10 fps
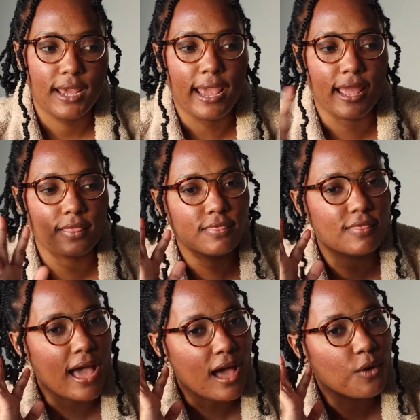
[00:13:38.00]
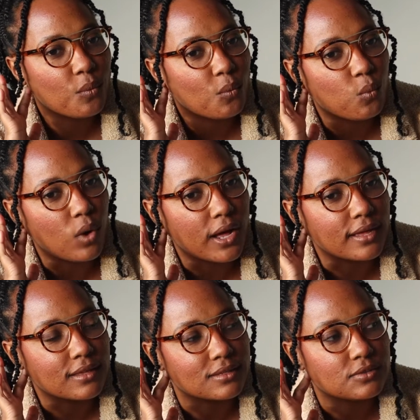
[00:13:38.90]
And that
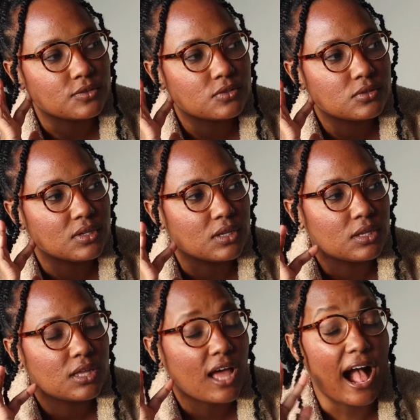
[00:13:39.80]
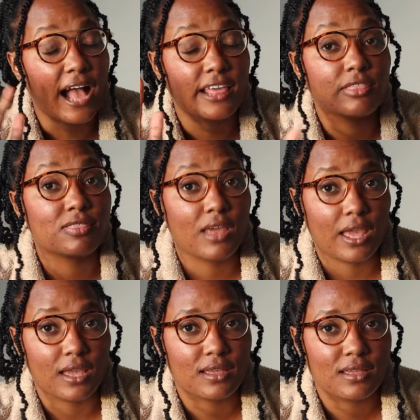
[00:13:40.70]
was, I
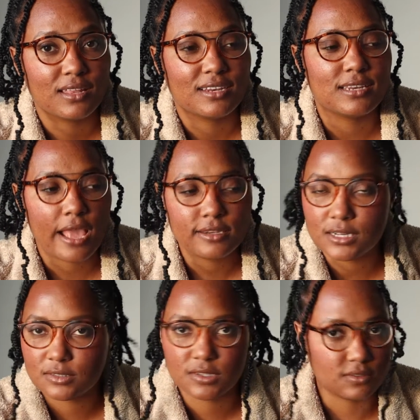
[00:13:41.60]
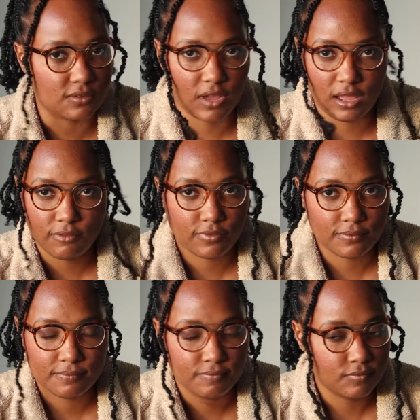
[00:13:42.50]
think, 1965,
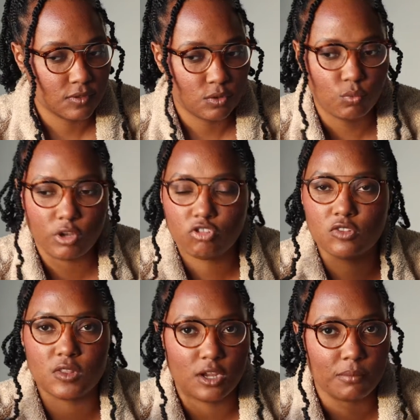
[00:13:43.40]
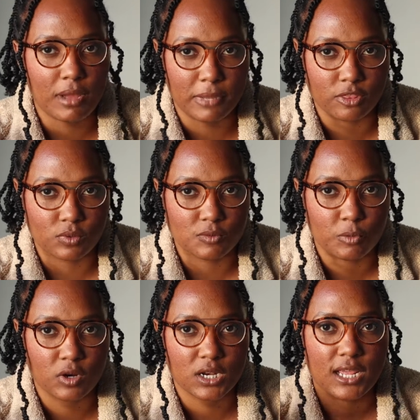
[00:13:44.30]
which was the year my mother was
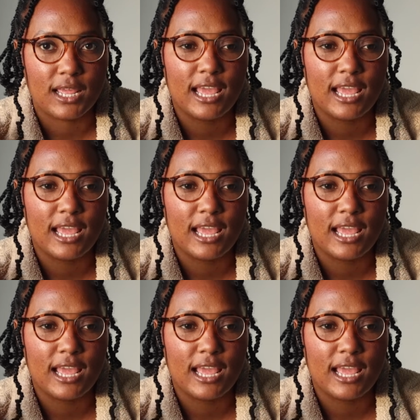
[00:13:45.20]
born.